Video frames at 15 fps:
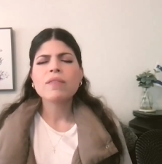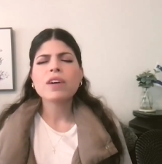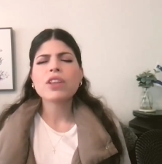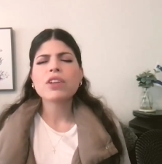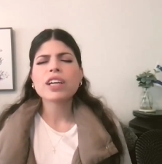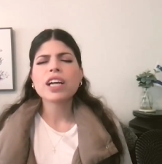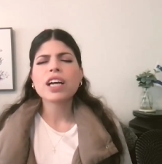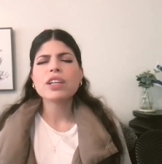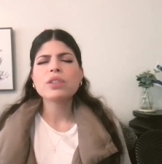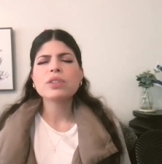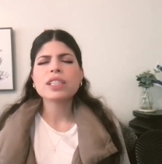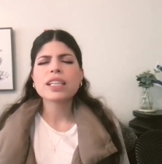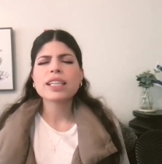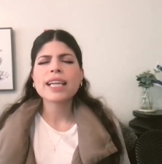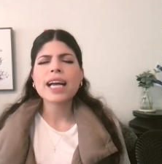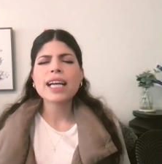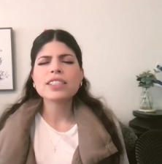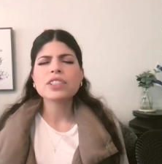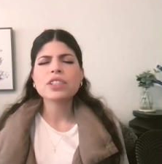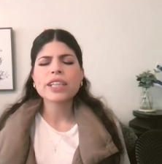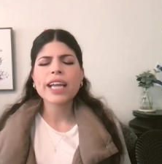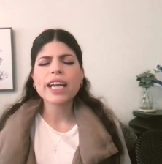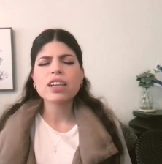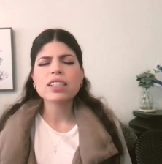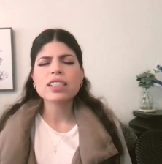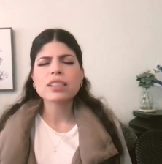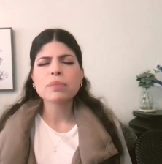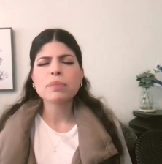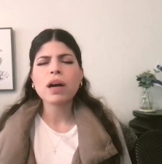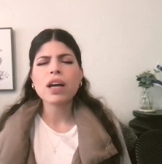Father God. You said cast your cares
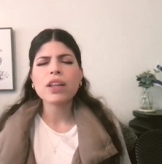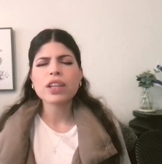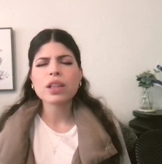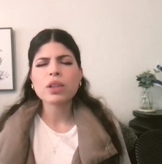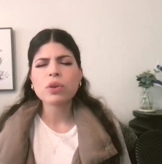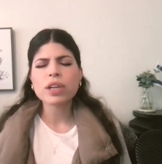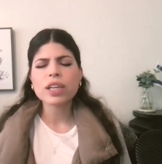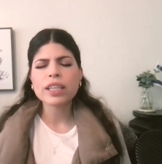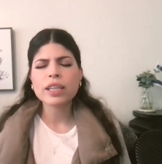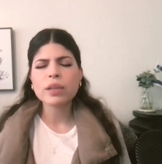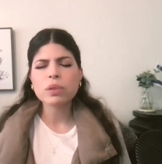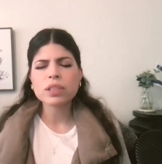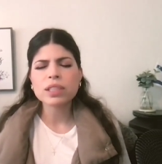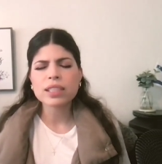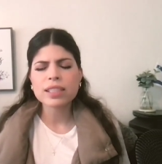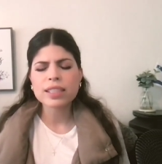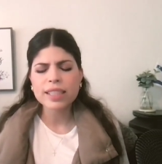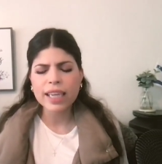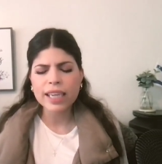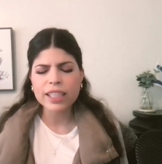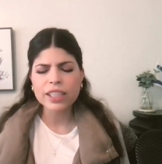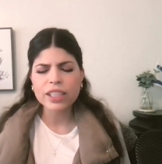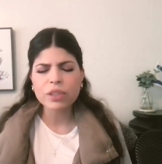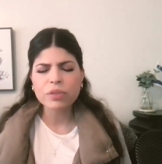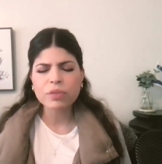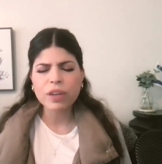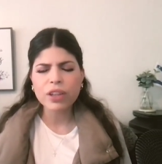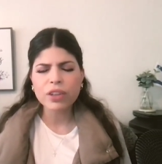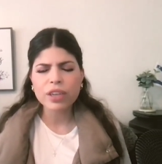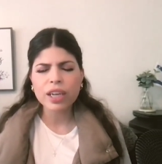upon the Lord and he will sustain you,
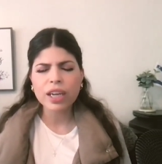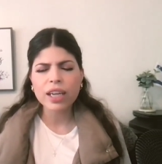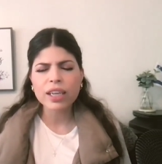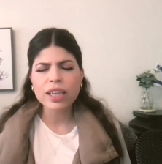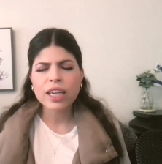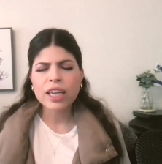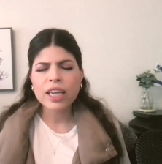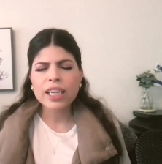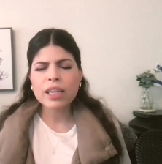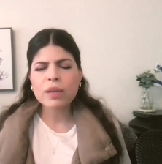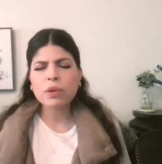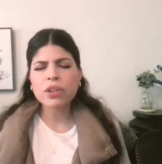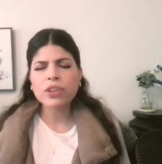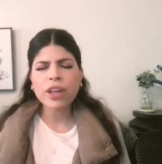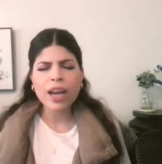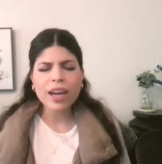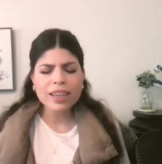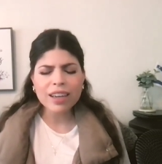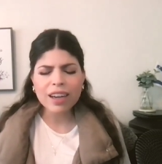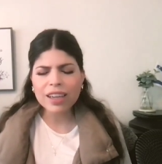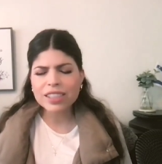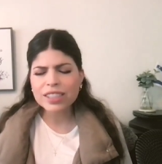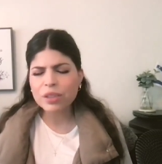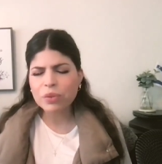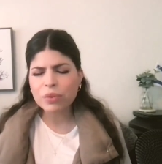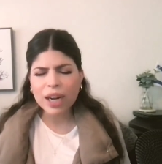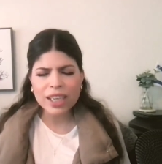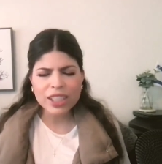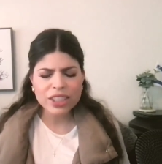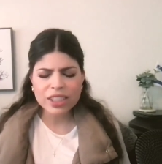Father God. He will not cause the
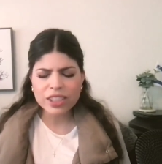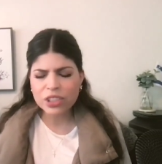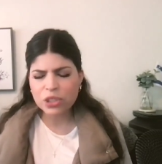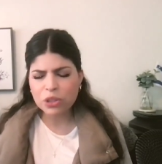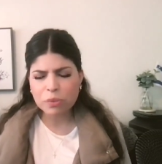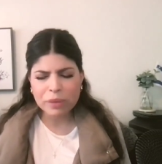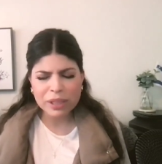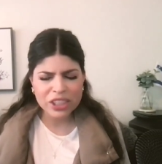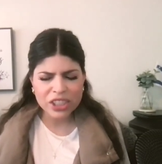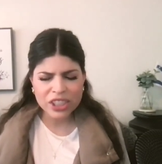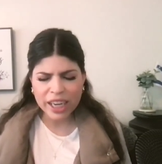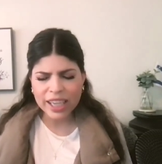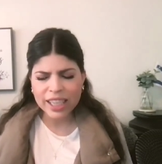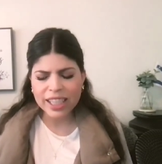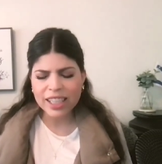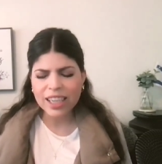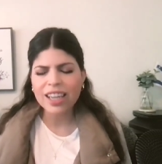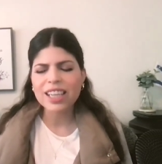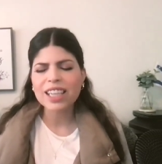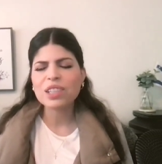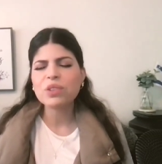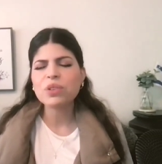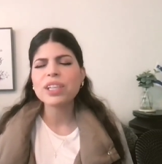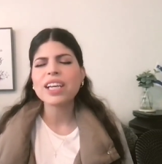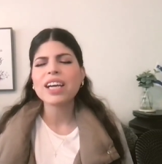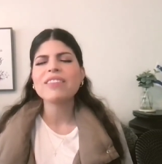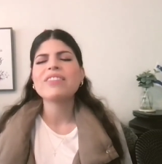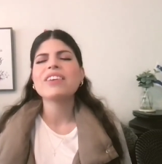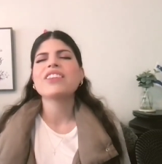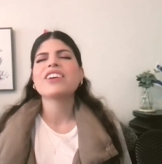righteous to be shaken.
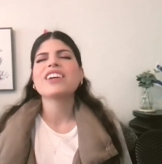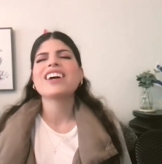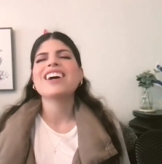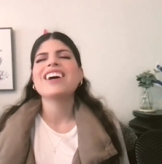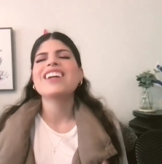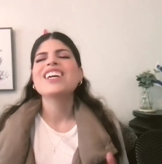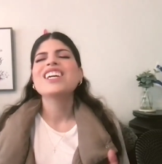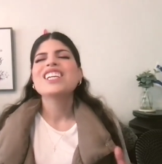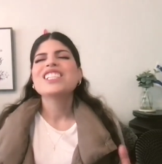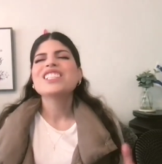Hallelujah, Father God.